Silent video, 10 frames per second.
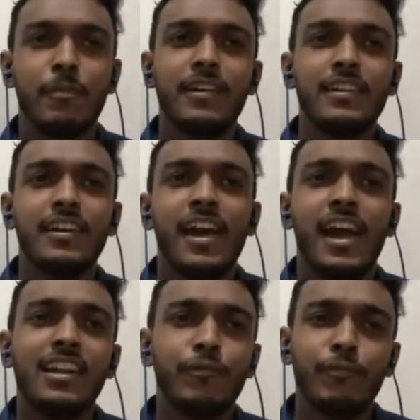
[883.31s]
But
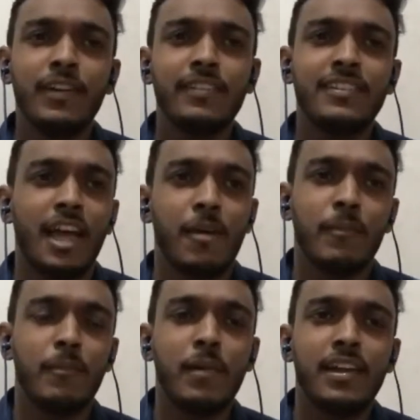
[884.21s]
at the first time,
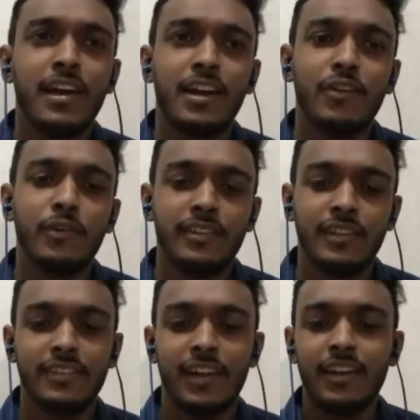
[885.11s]
my advice
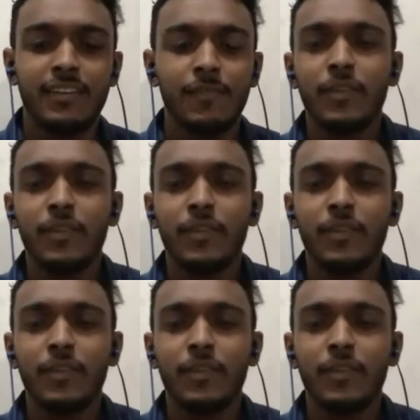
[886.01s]
is that